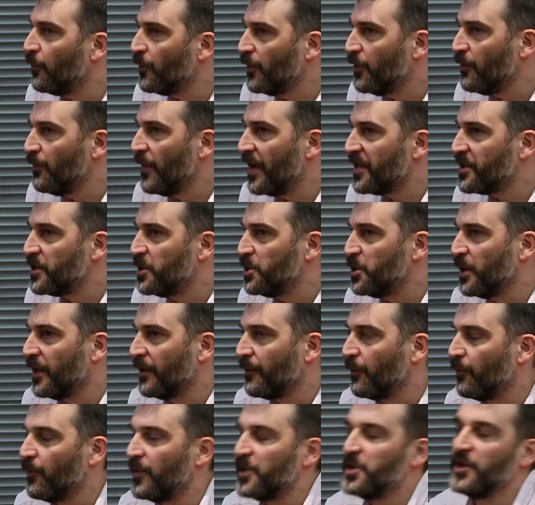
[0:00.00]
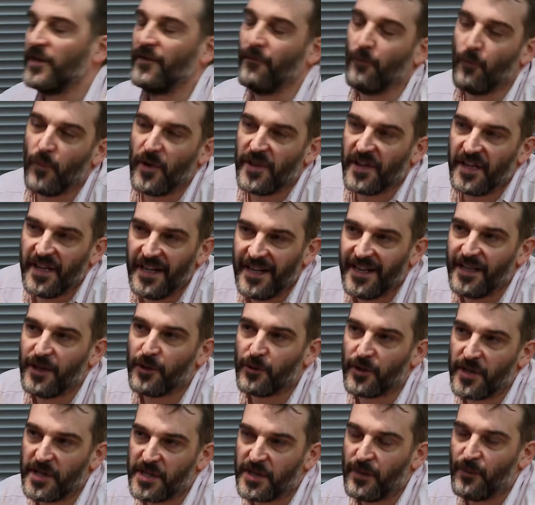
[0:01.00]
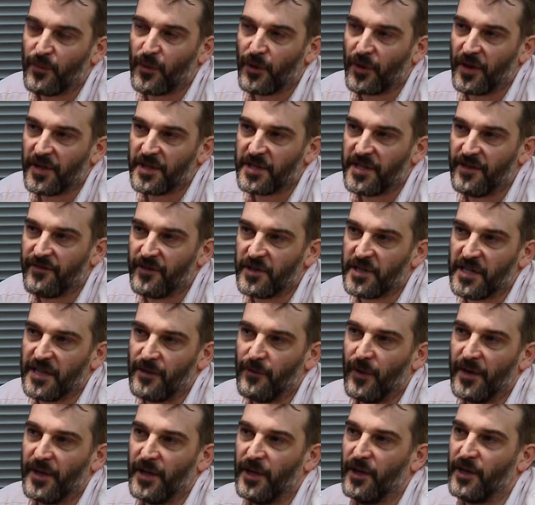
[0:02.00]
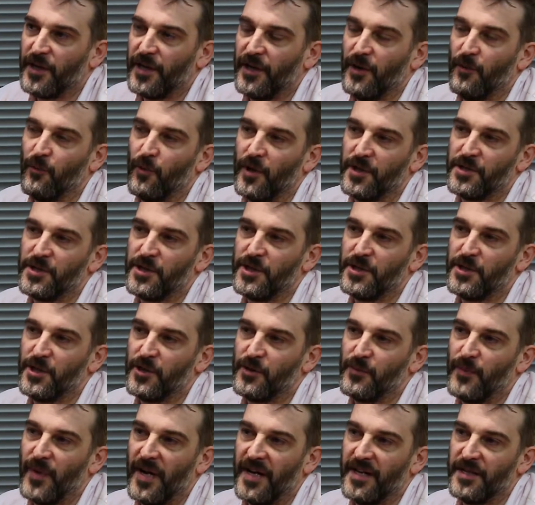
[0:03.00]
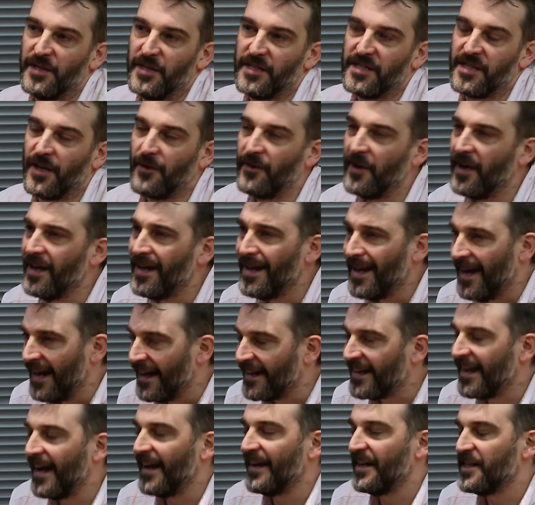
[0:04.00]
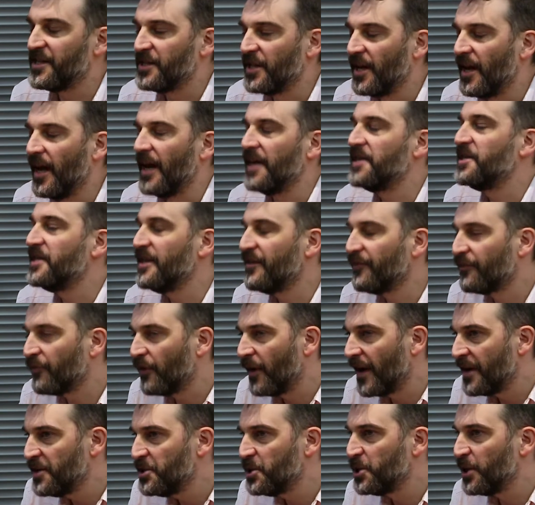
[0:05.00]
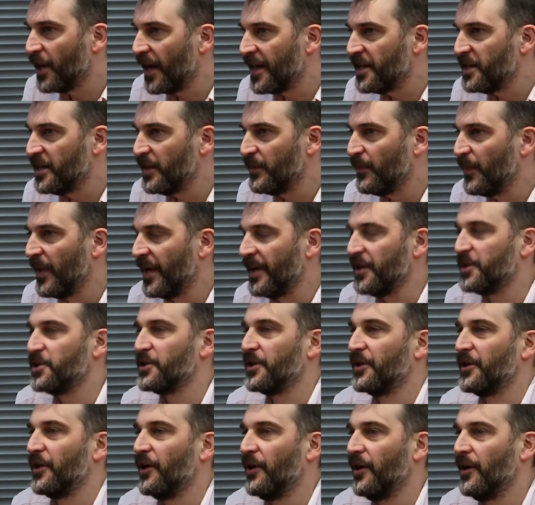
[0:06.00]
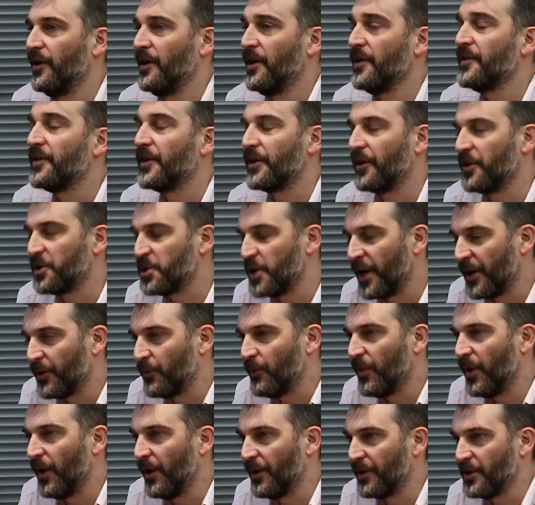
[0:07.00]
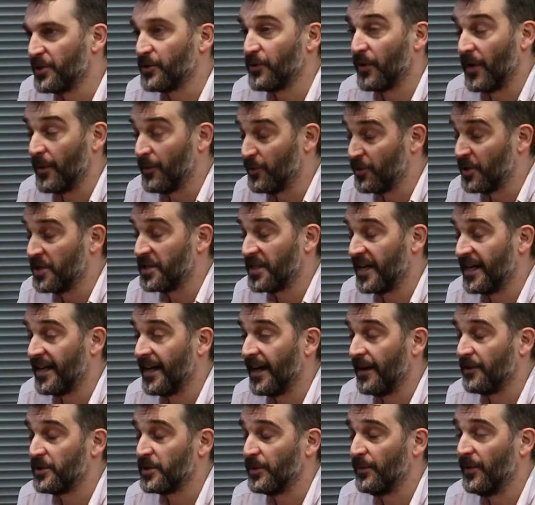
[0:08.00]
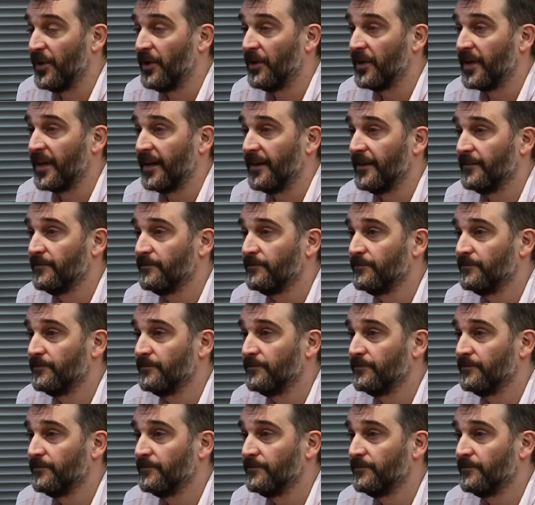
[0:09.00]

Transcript: new messaging, with an increase in productivity when you're looking at 1 and 2 pages. So again, it's a differentiated pitch that our channel partners are able to take out to market.